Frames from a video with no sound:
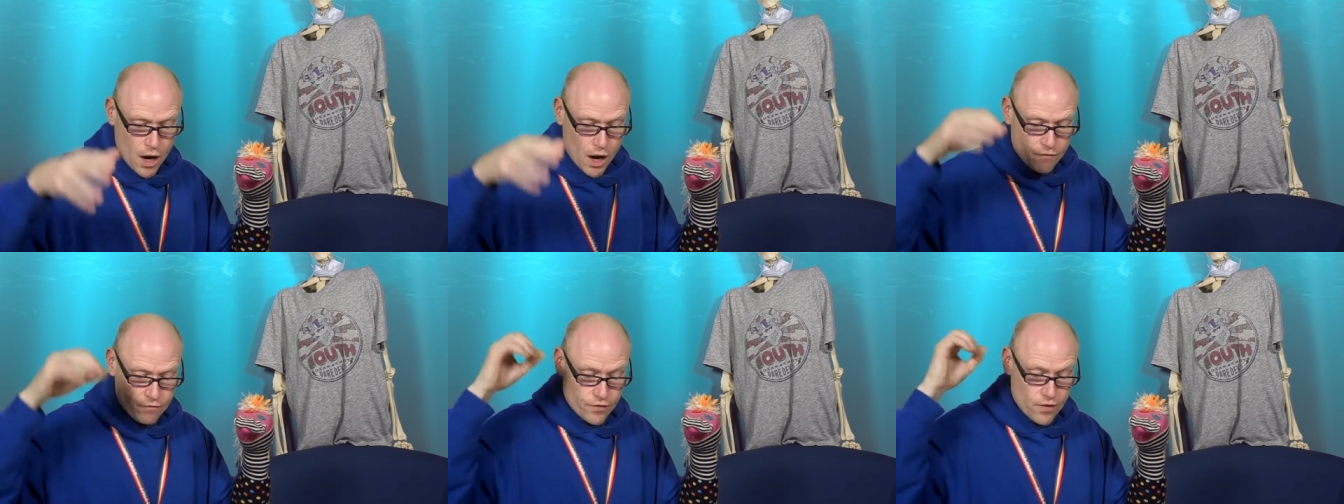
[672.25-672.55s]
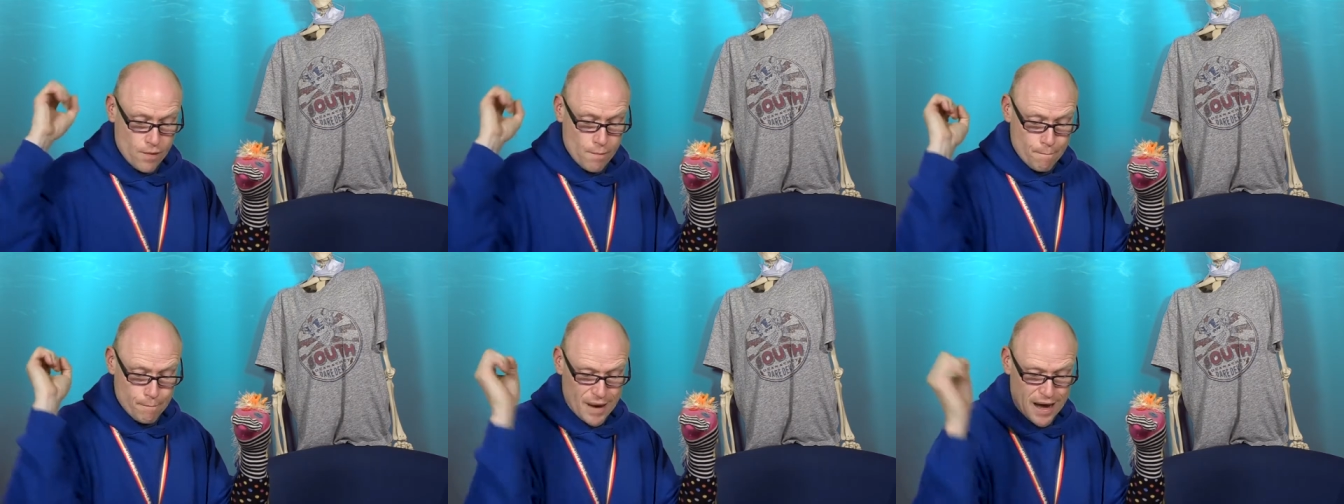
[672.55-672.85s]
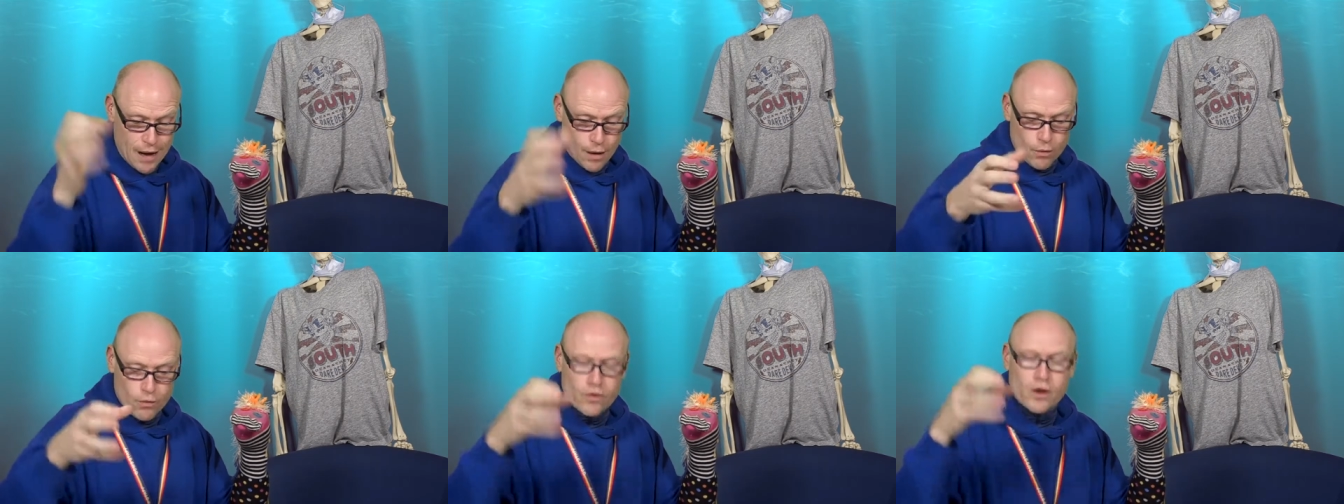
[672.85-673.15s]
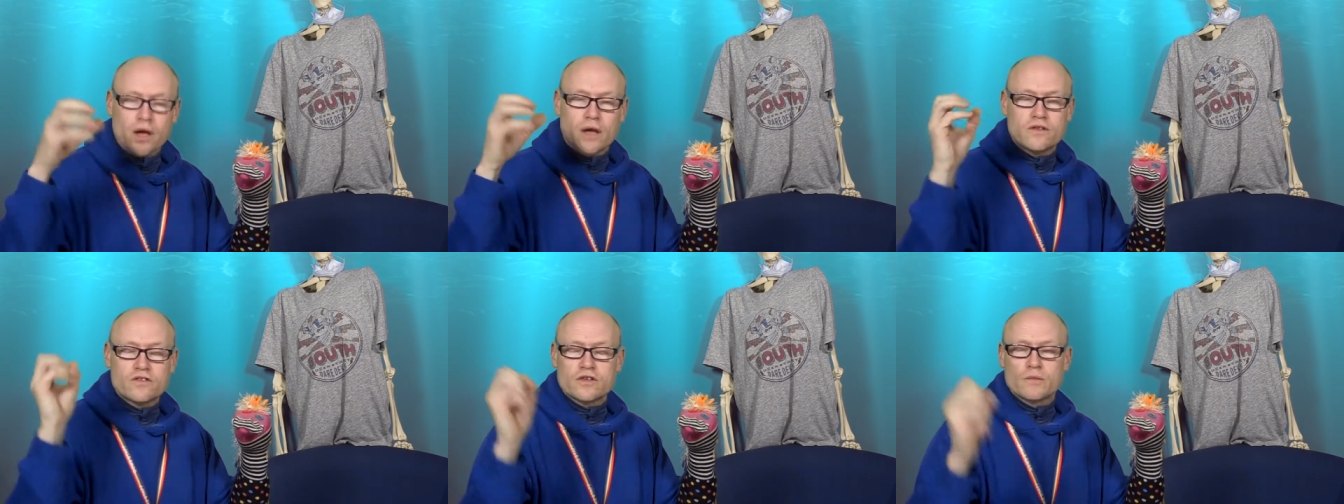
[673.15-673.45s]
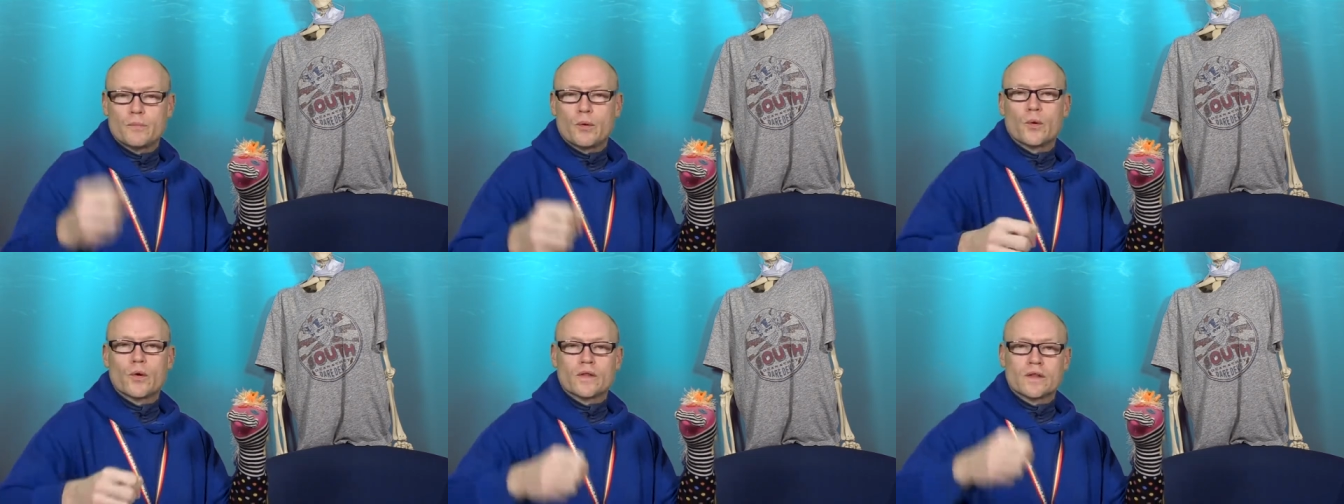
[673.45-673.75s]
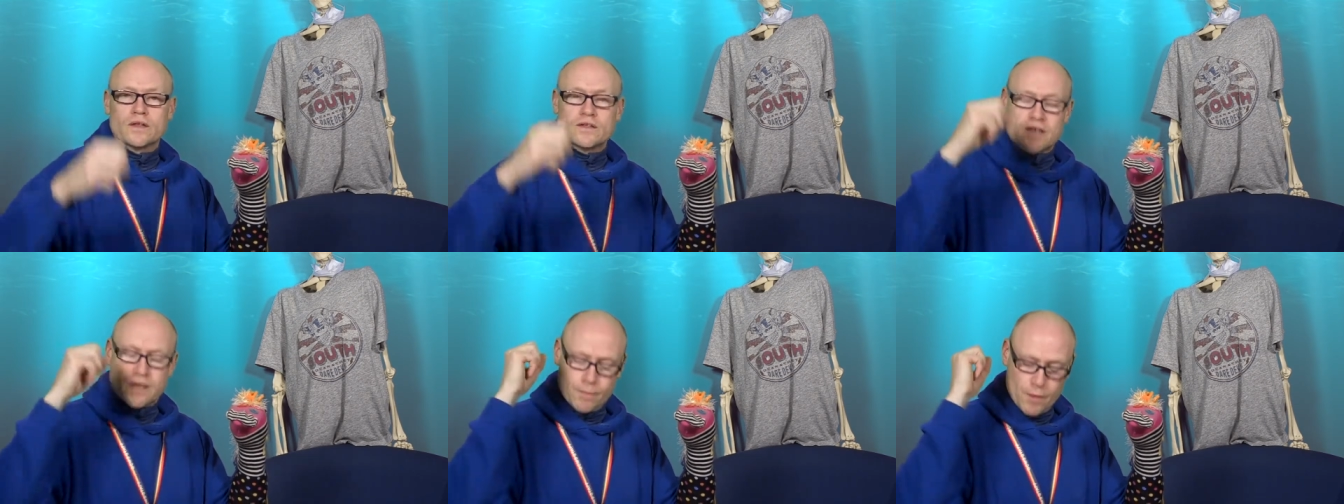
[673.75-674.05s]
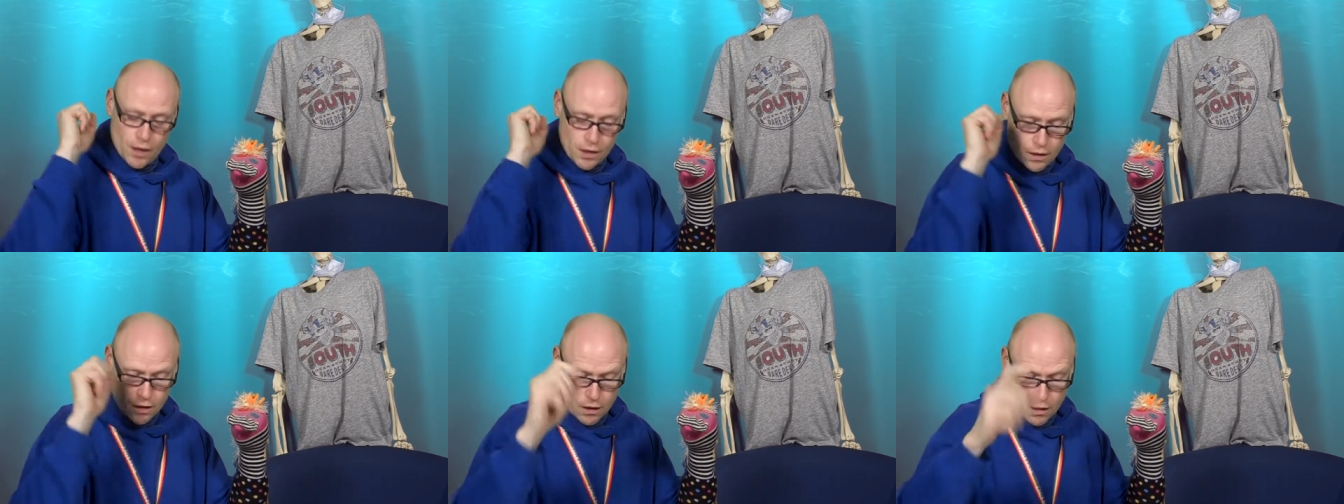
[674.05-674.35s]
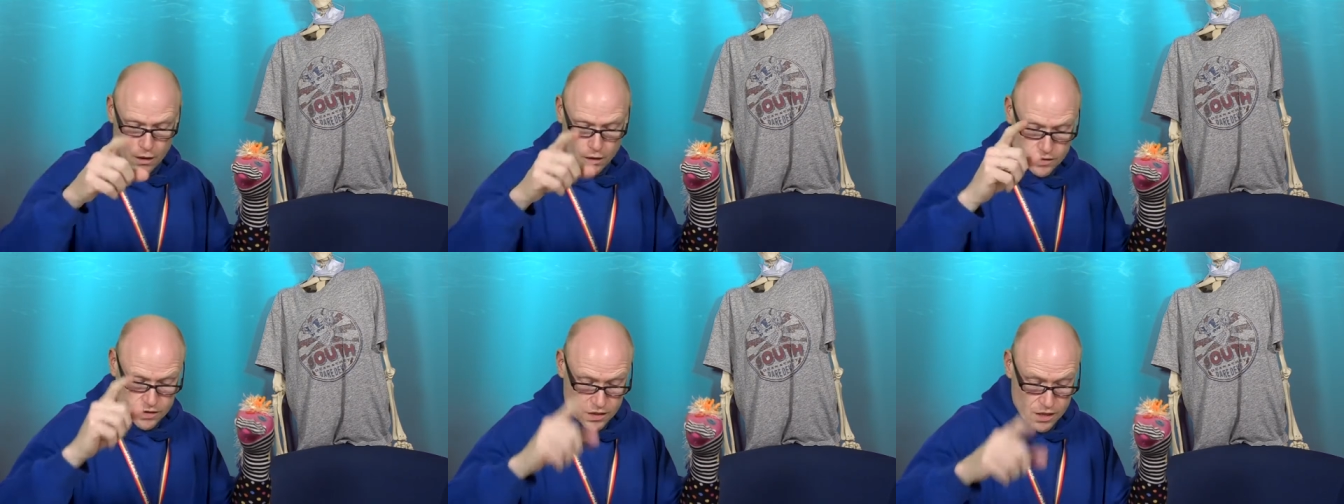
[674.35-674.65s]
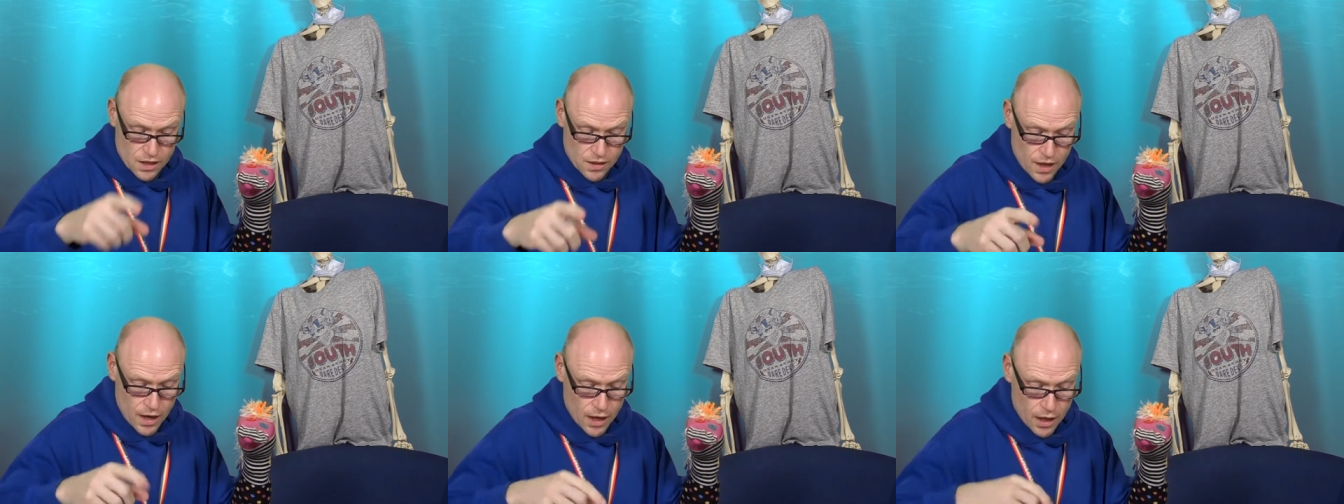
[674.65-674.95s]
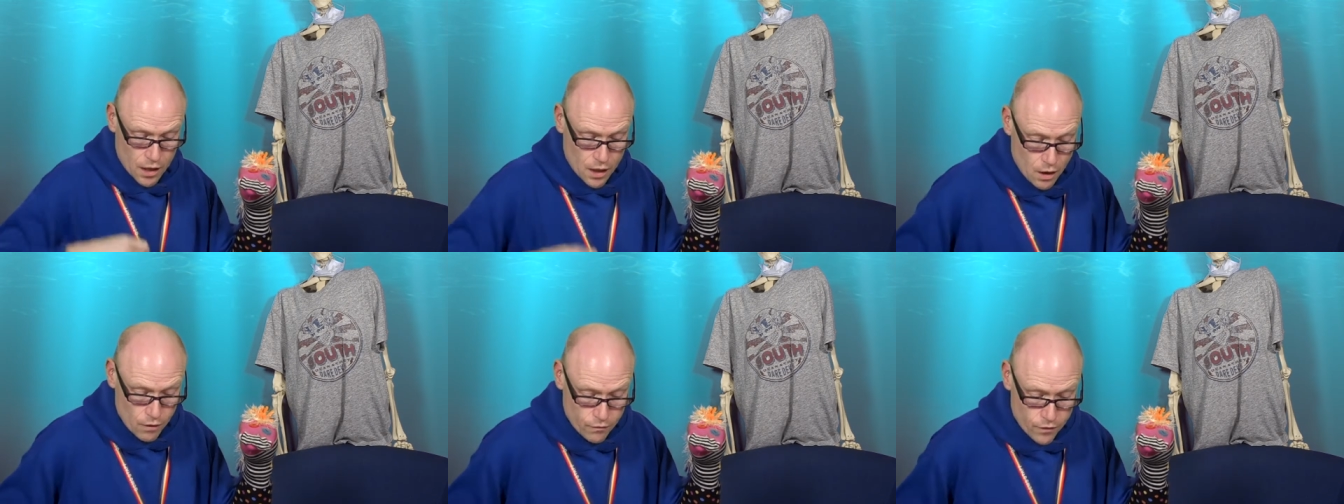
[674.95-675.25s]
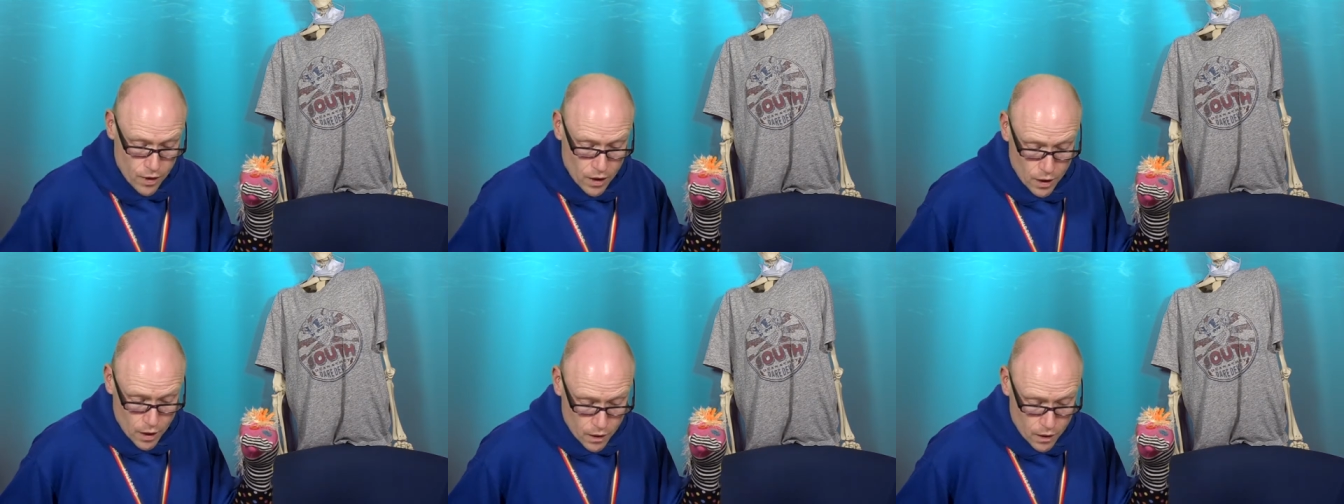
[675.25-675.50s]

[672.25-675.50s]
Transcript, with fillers: for empowering and supporting the team. I can't say that enough.